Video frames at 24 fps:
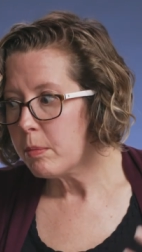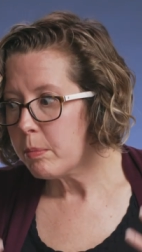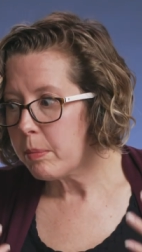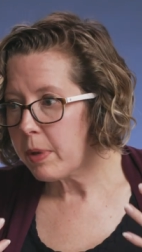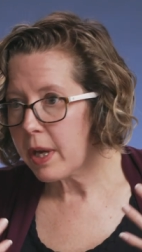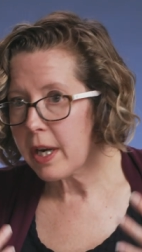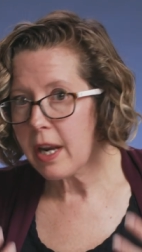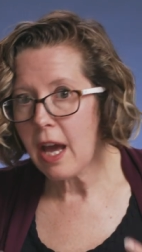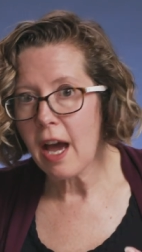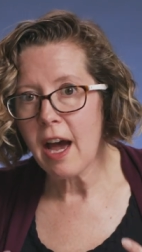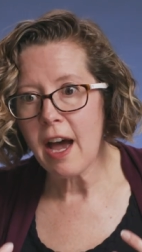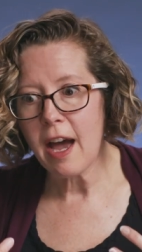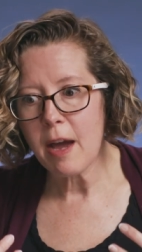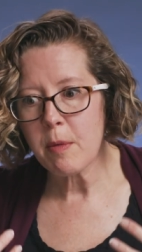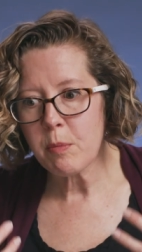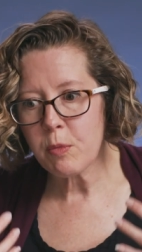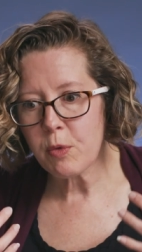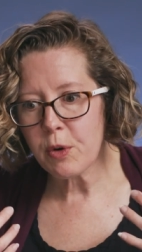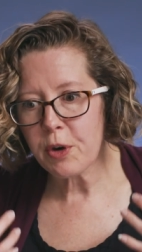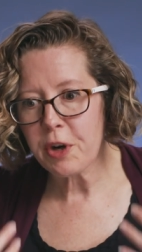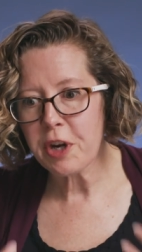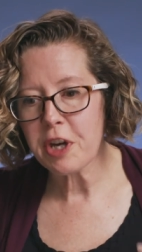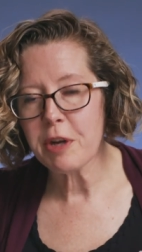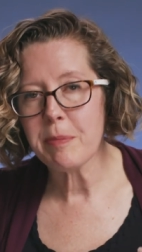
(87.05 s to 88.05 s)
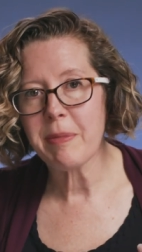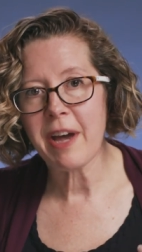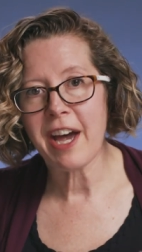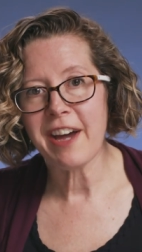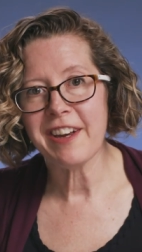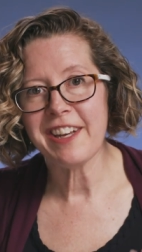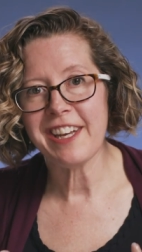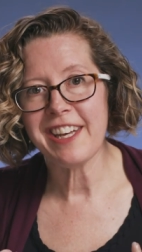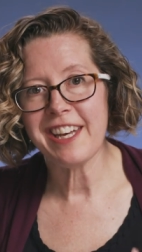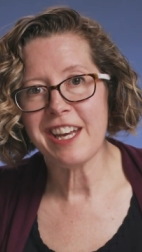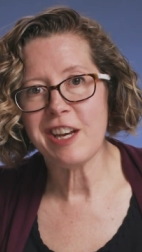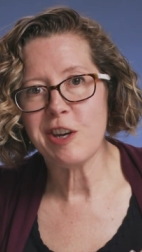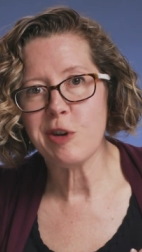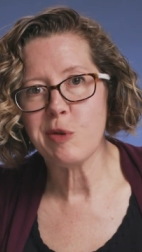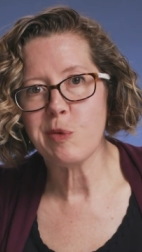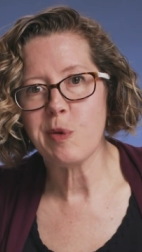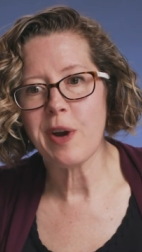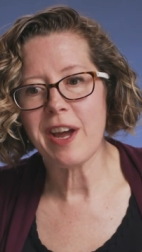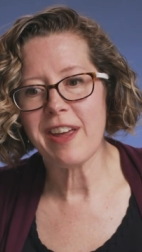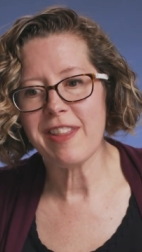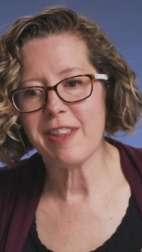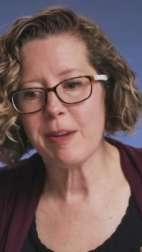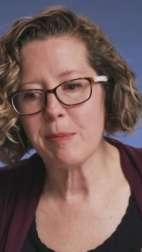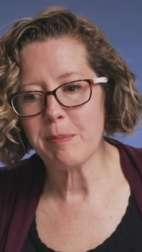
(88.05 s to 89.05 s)
but I'm worried about it in a
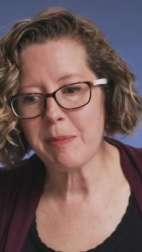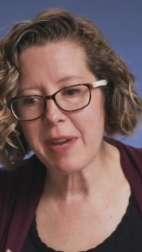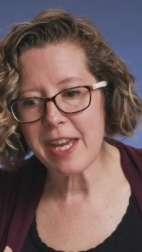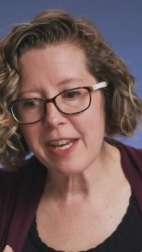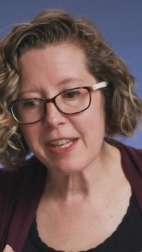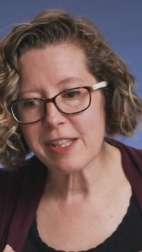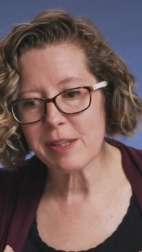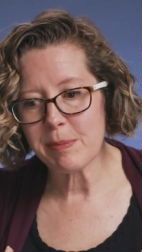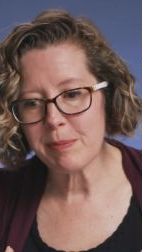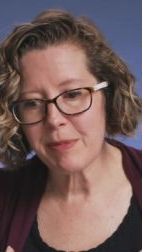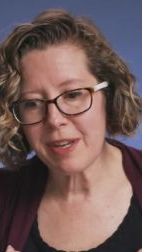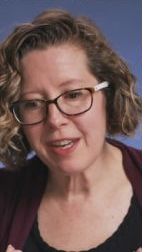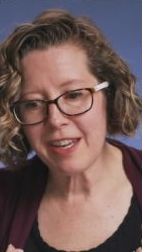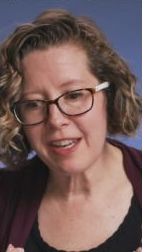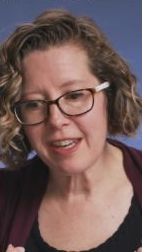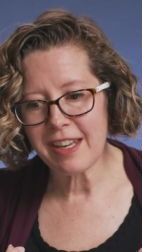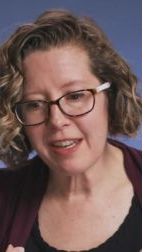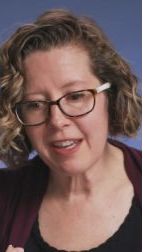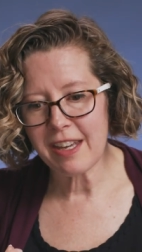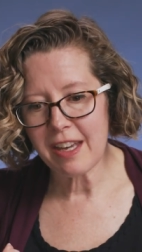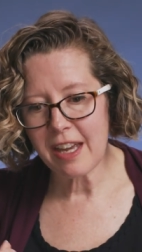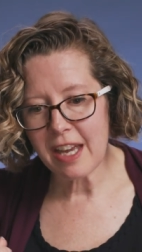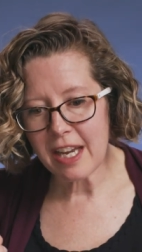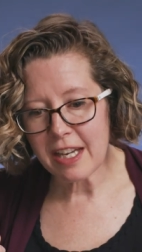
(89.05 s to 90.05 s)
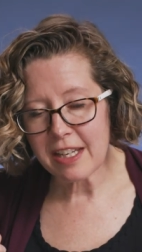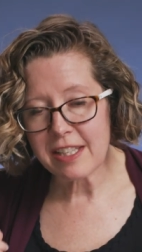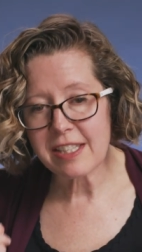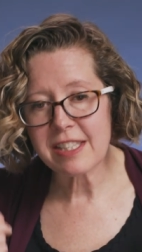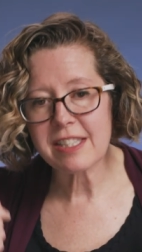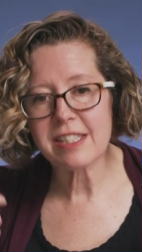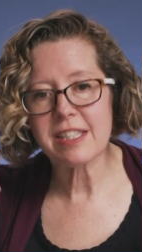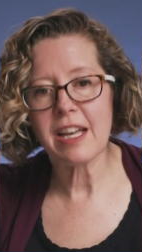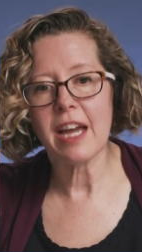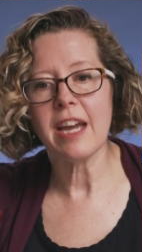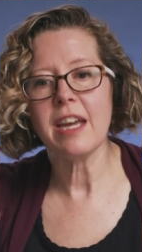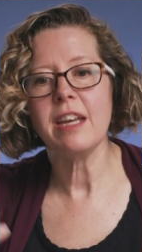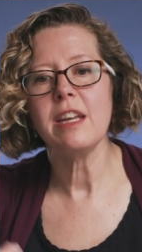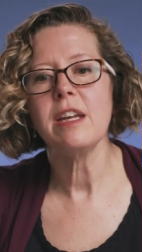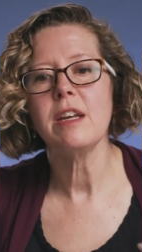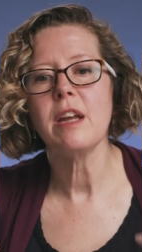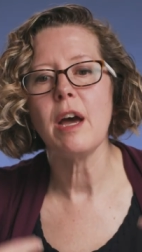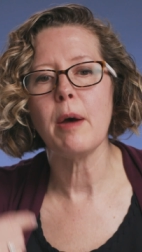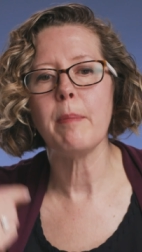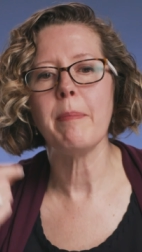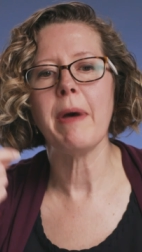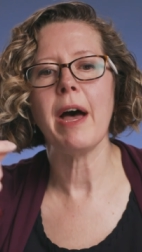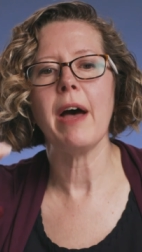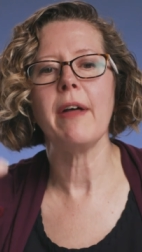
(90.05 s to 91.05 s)
way that makes me excited
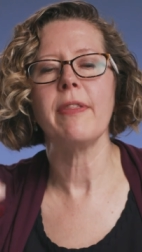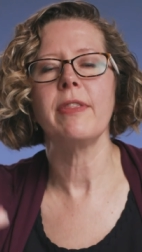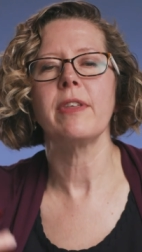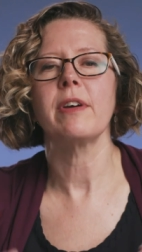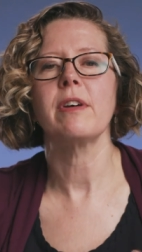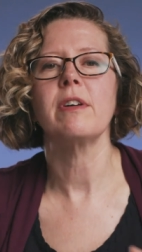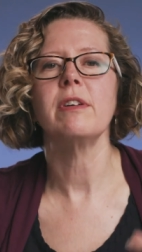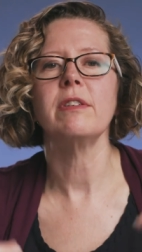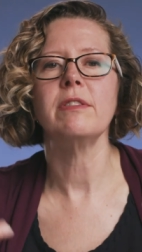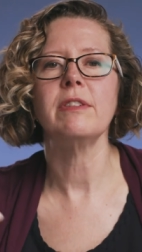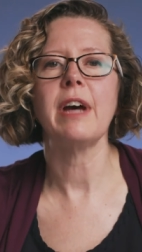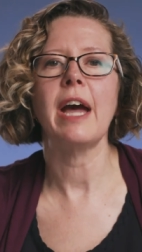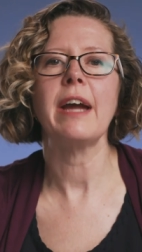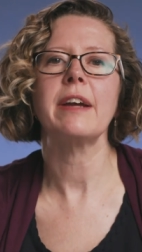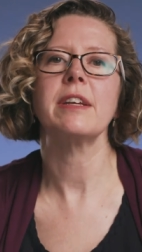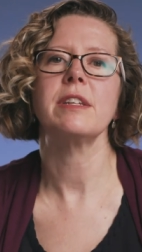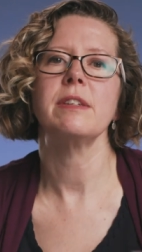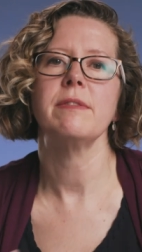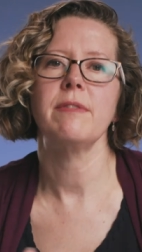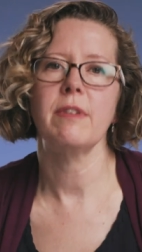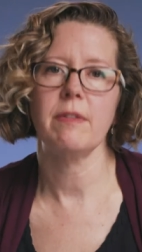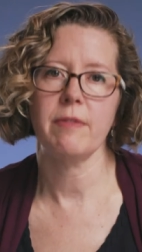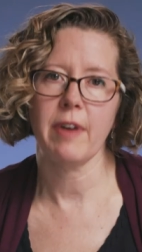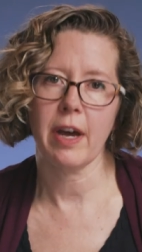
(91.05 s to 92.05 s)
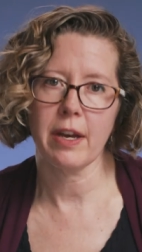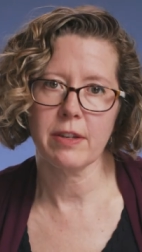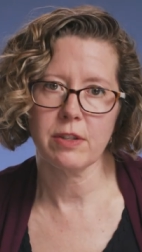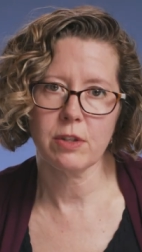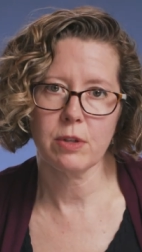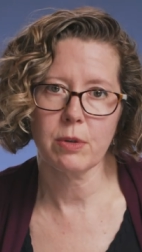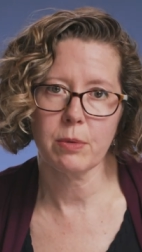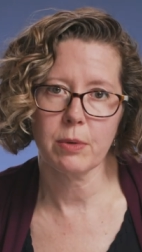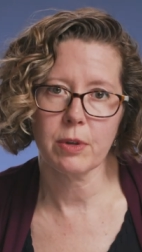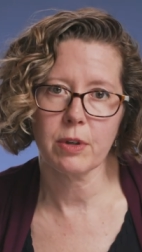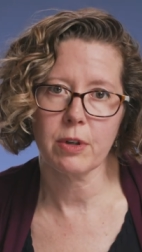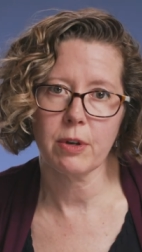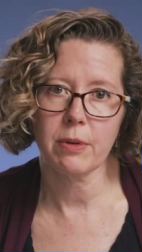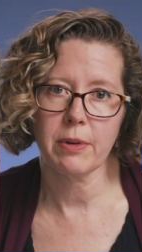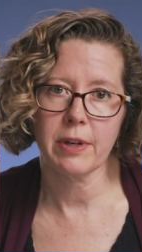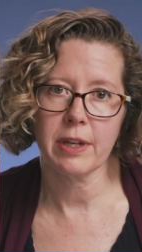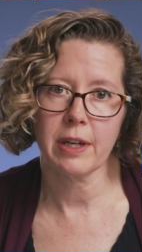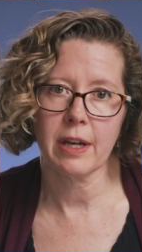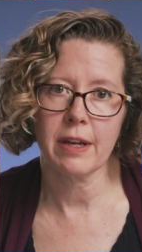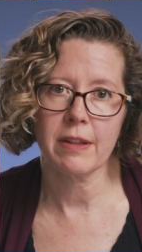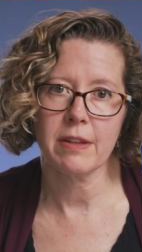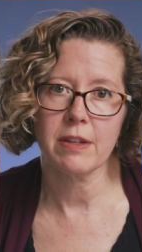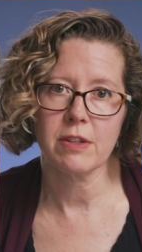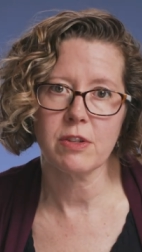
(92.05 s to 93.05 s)
about the collective of us who are
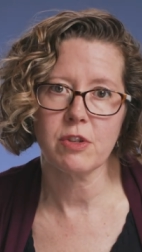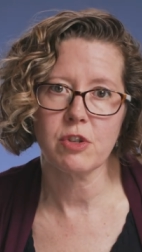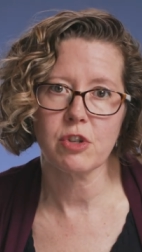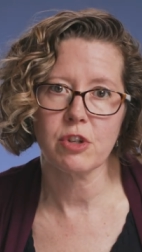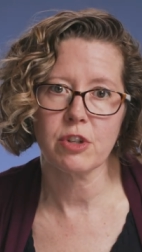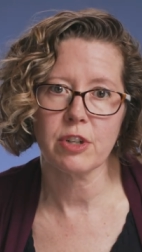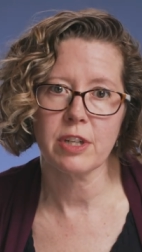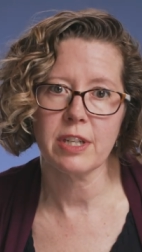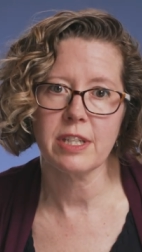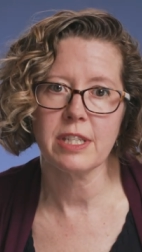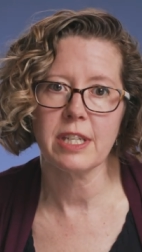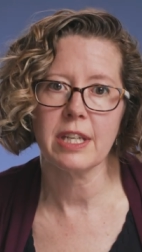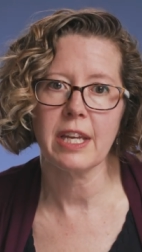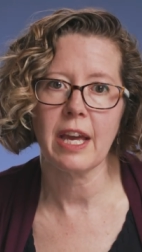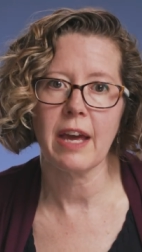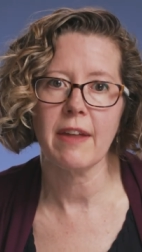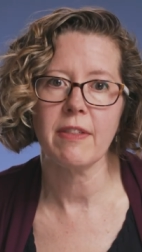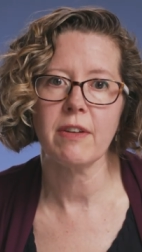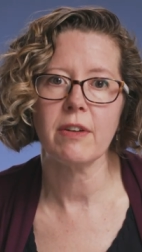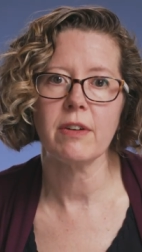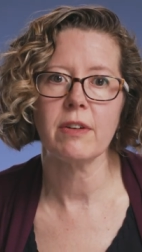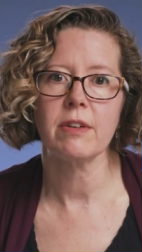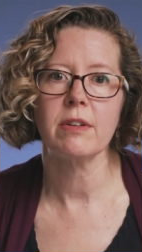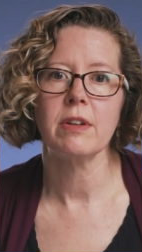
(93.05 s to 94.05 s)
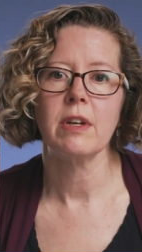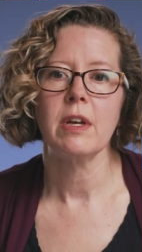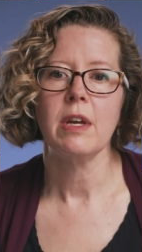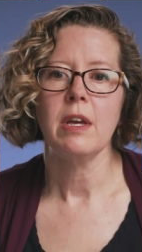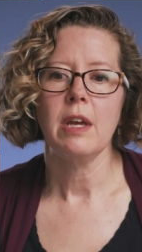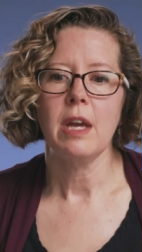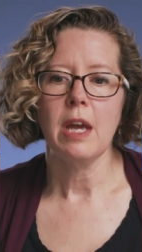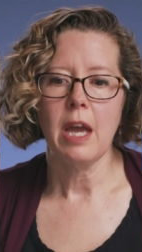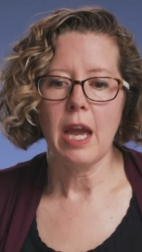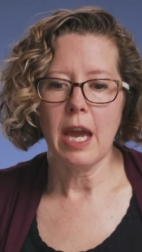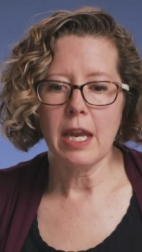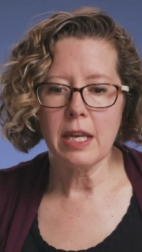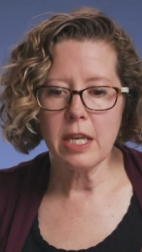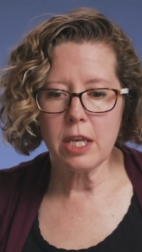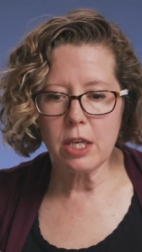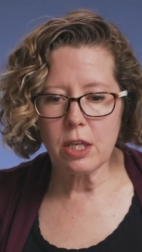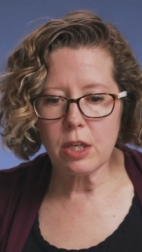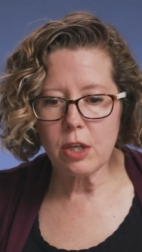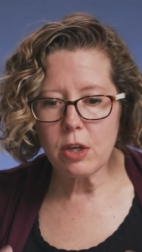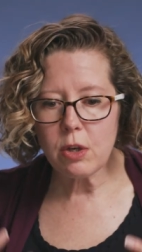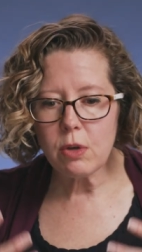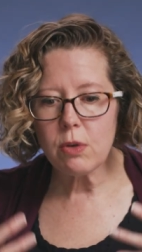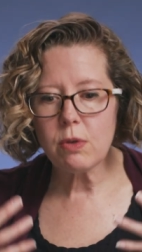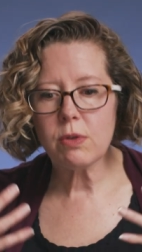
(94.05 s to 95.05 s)
going on this journey together. And he
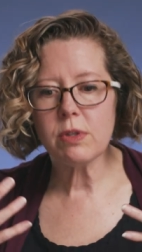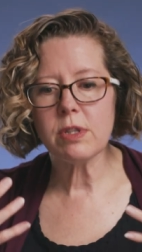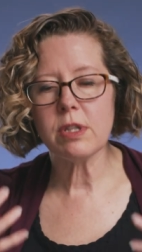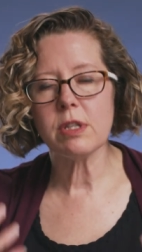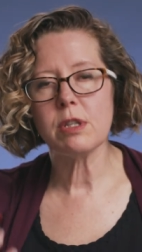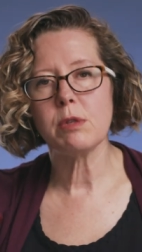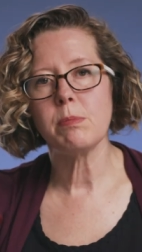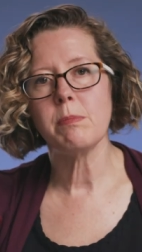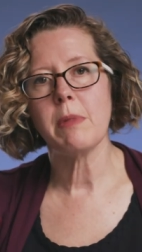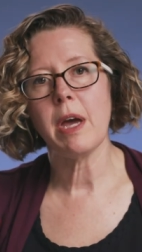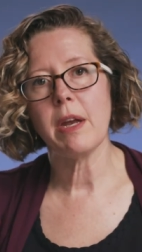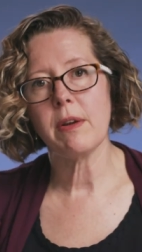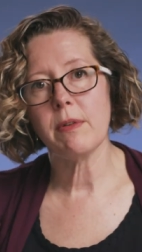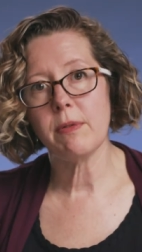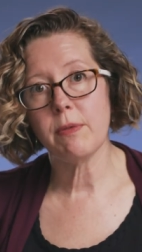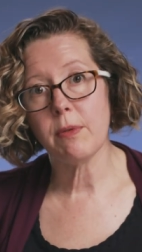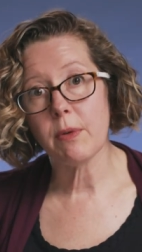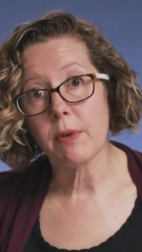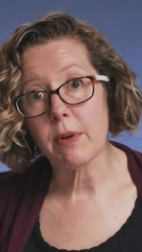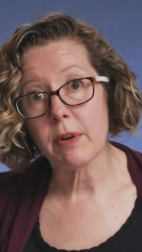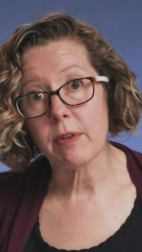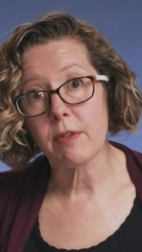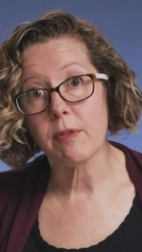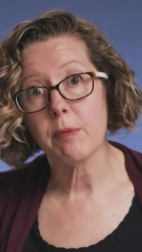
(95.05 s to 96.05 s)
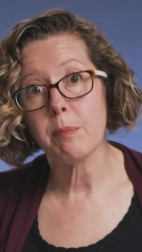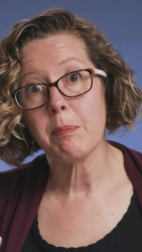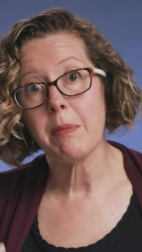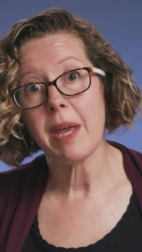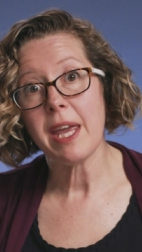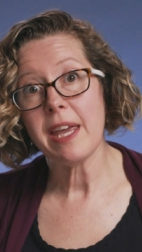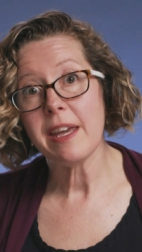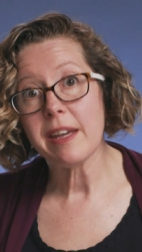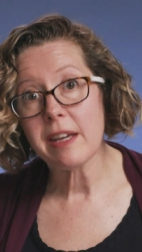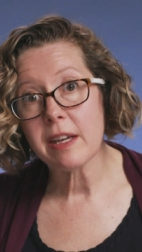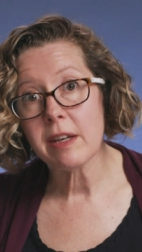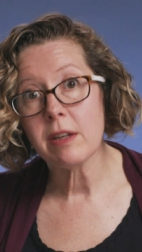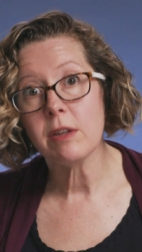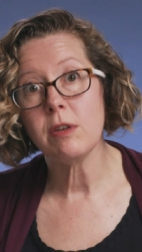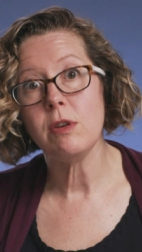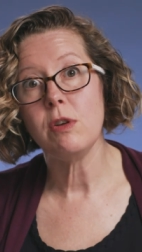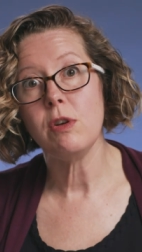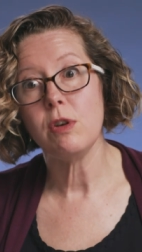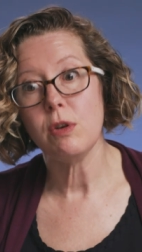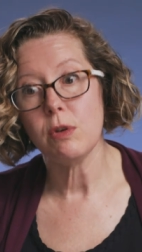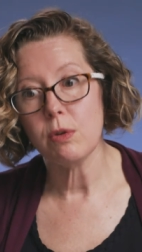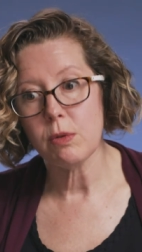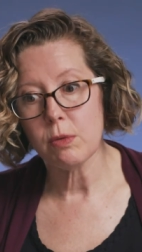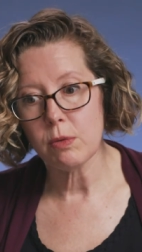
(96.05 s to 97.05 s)
used this metaphor of making
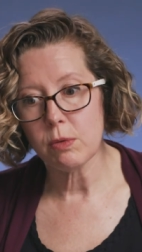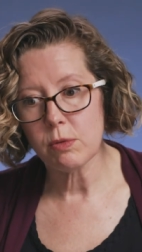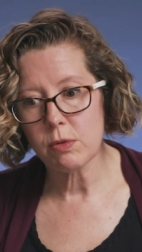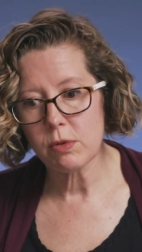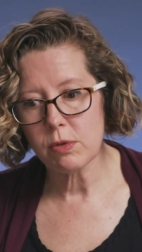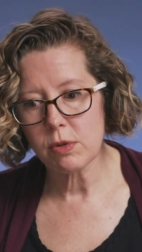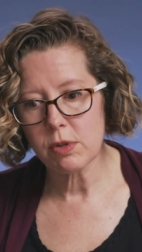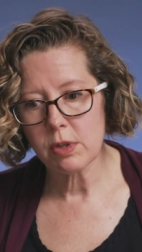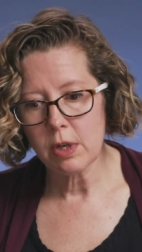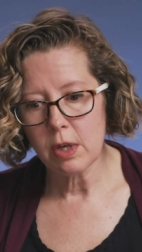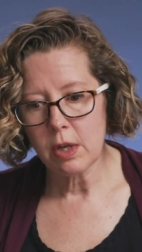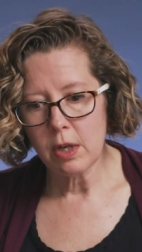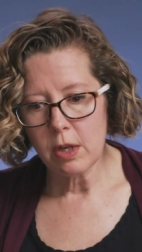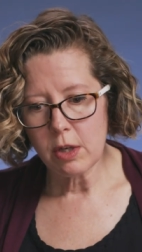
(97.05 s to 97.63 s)
news